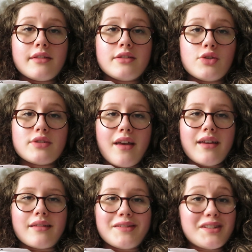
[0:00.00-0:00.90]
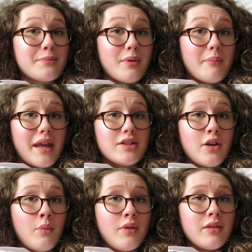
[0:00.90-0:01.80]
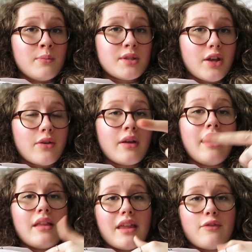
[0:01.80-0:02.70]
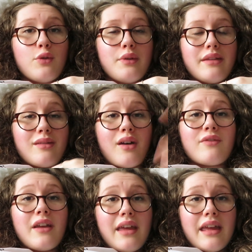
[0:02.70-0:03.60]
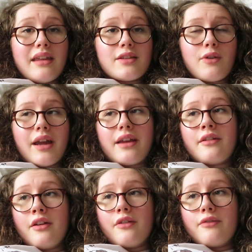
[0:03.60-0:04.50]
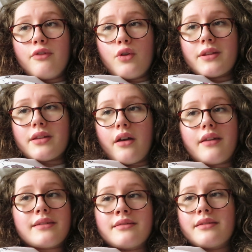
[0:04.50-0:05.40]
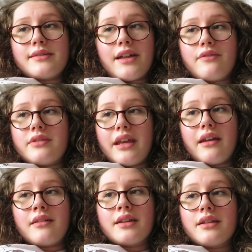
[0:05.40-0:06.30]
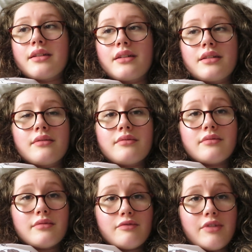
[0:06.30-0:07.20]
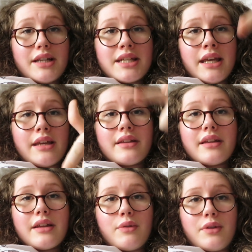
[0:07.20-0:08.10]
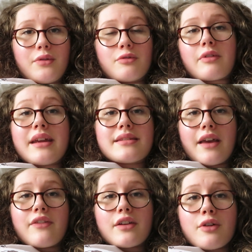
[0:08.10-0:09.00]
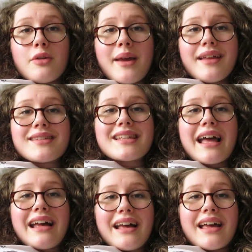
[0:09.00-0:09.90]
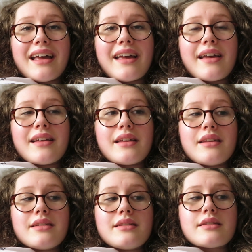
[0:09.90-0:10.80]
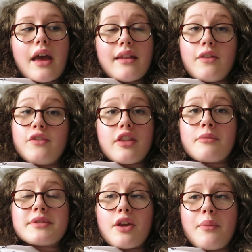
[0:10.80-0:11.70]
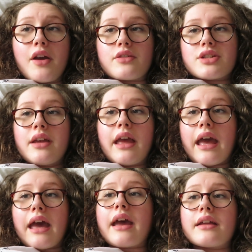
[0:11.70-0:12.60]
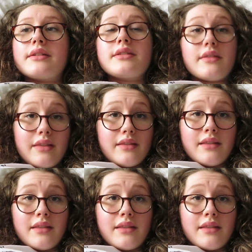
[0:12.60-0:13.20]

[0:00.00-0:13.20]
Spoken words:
do science, but men don't want them to. They fall in love. It's great. 4 stars. Loved it. Read it. It was a great sapphic romance, and I loved them so much. And